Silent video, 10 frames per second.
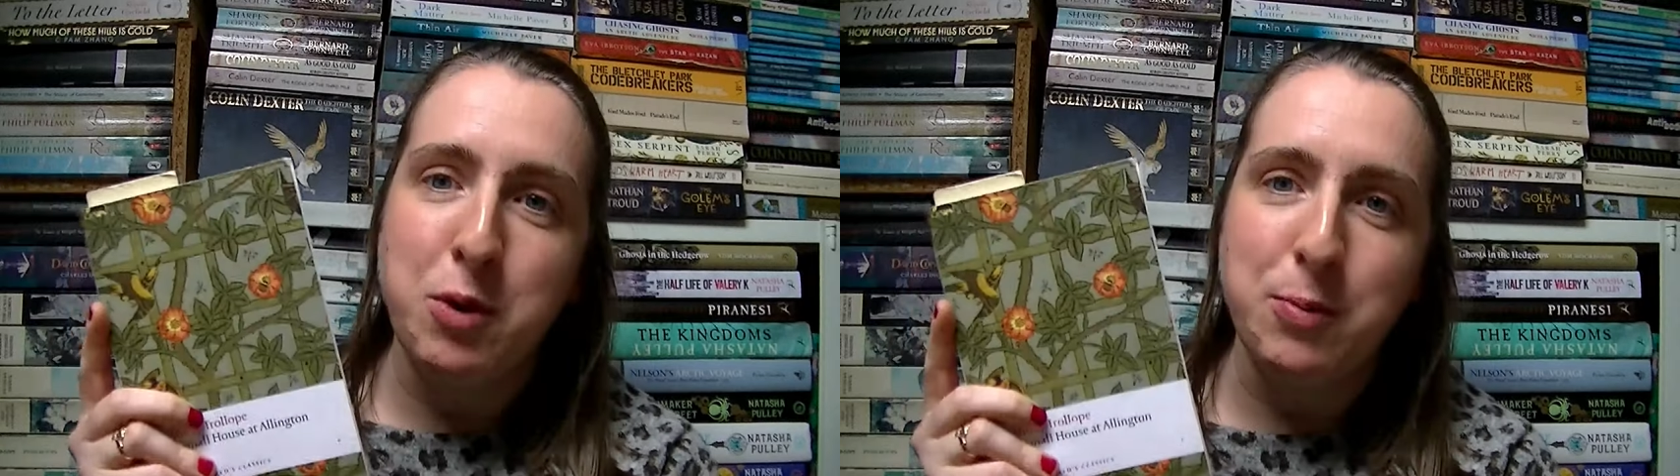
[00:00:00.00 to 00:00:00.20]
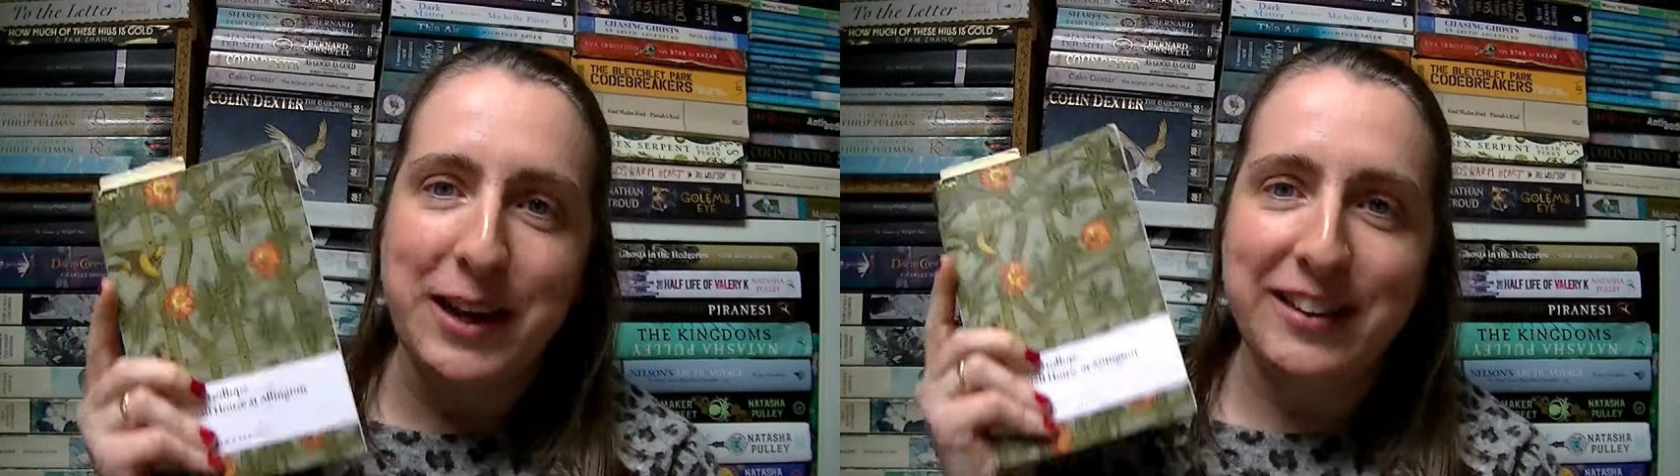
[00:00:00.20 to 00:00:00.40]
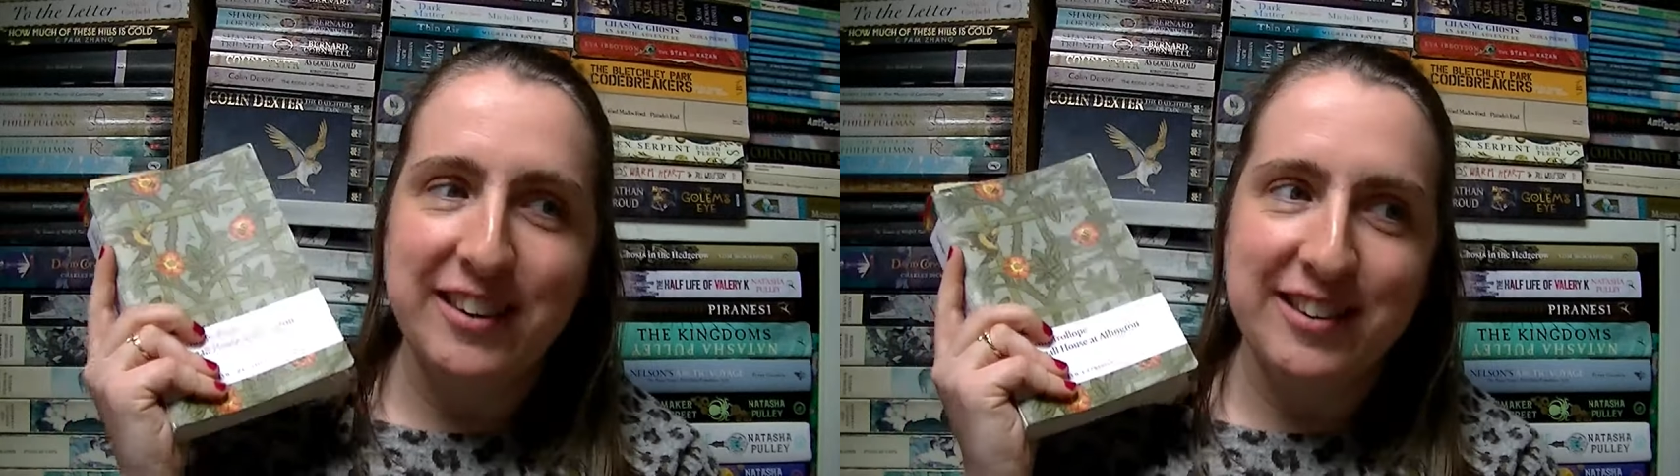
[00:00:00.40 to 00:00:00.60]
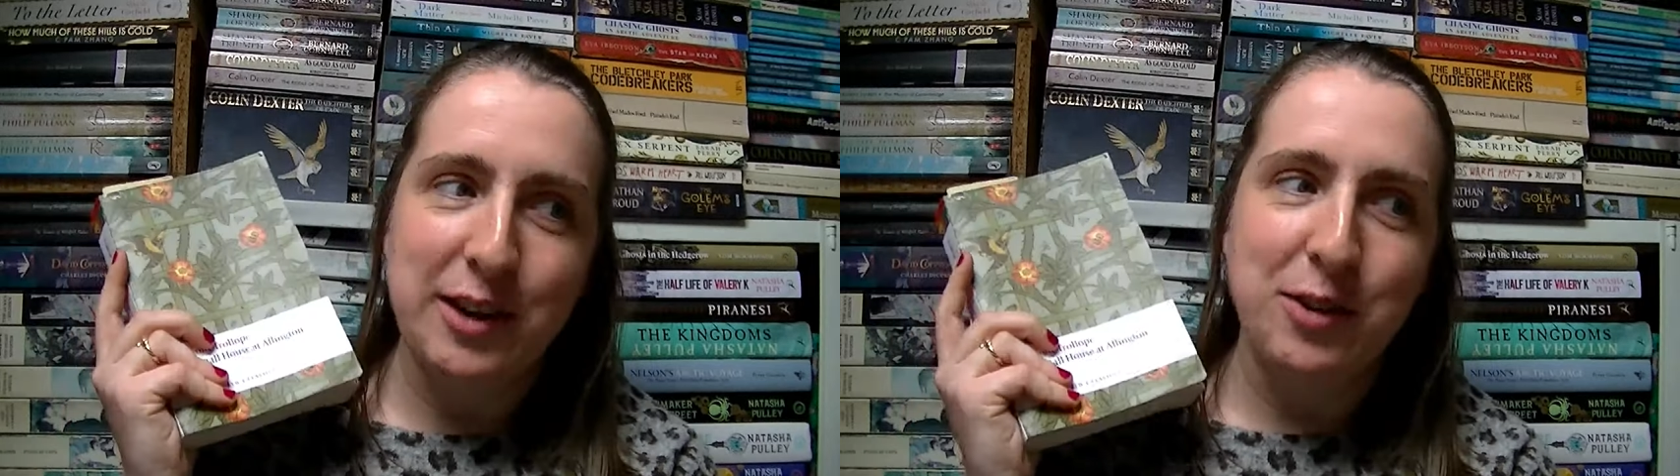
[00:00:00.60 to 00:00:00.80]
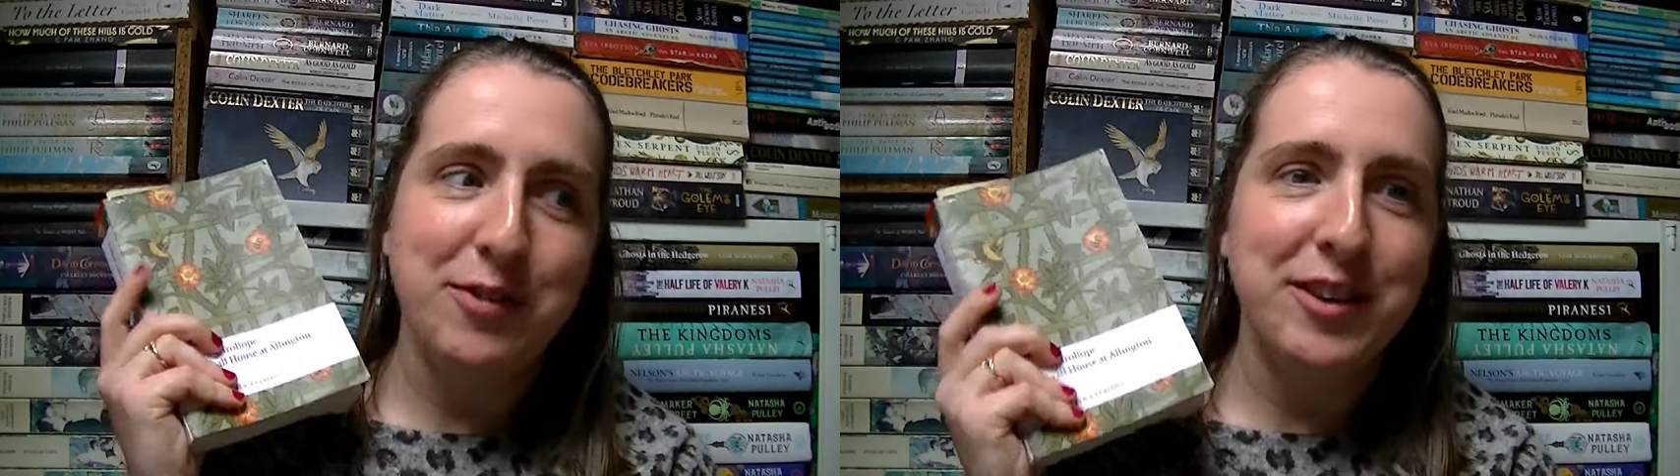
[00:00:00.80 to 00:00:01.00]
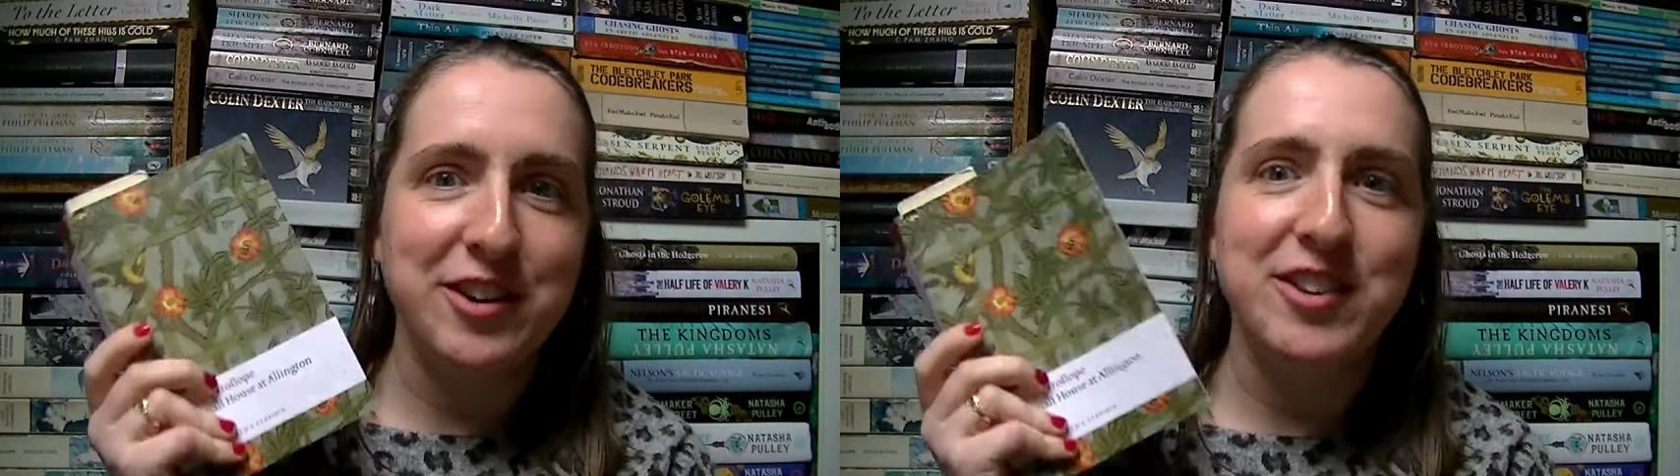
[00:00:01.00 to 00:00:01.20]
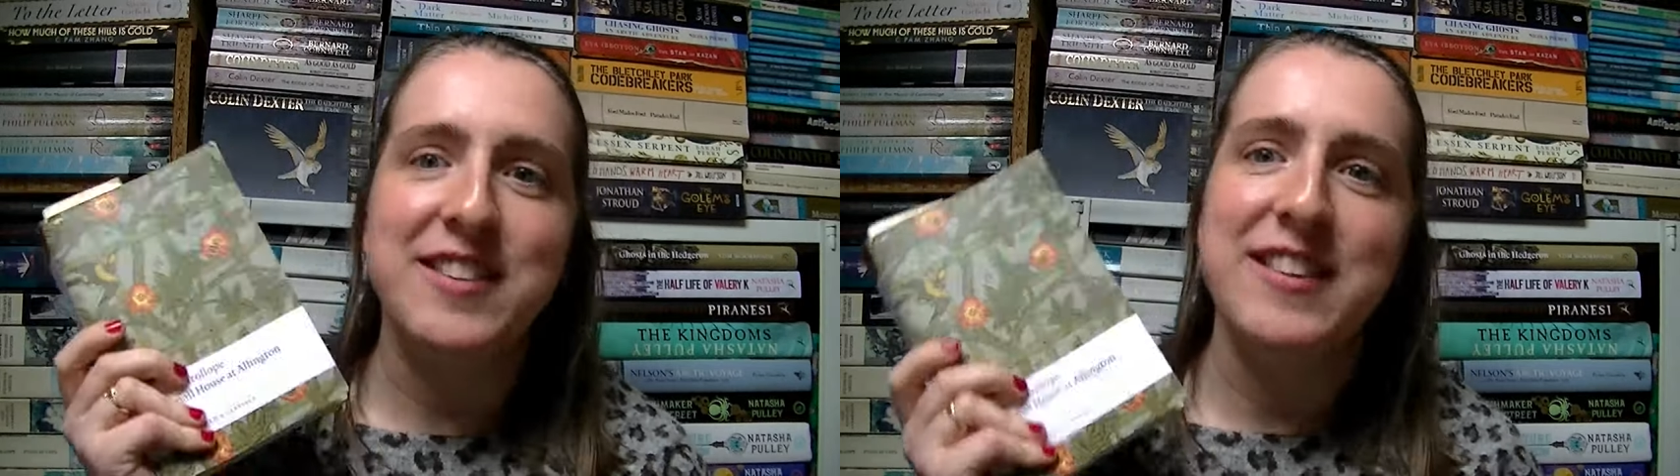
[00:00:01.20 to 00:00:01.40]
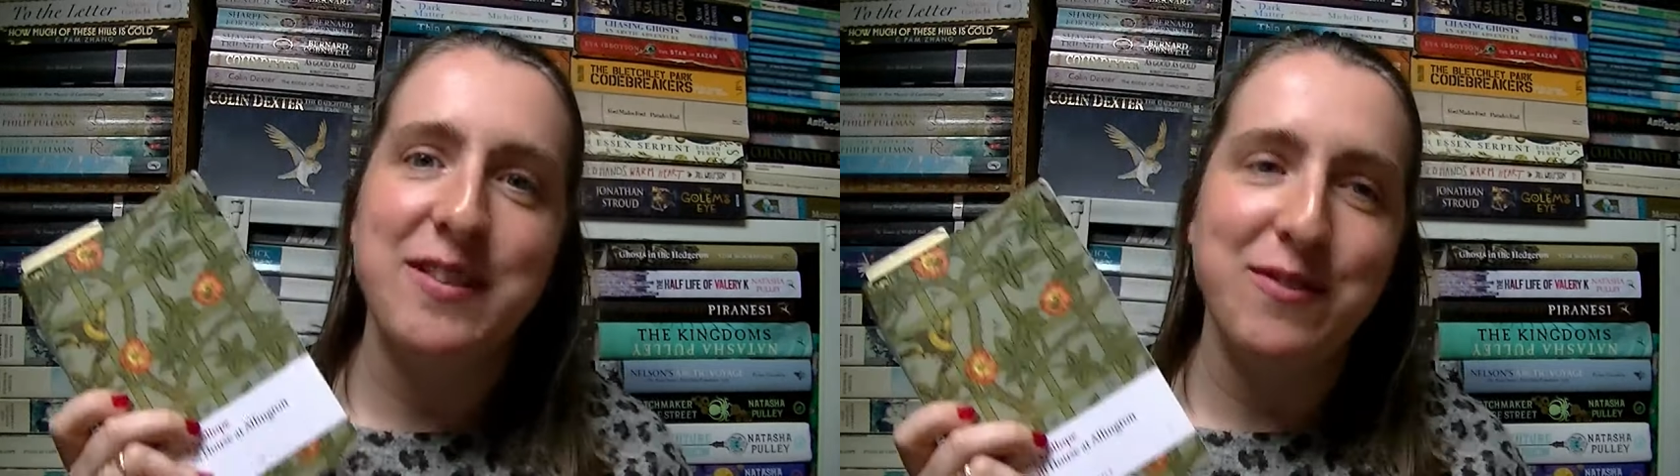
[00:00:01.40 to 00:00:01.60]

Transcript: hoping that I will finish this in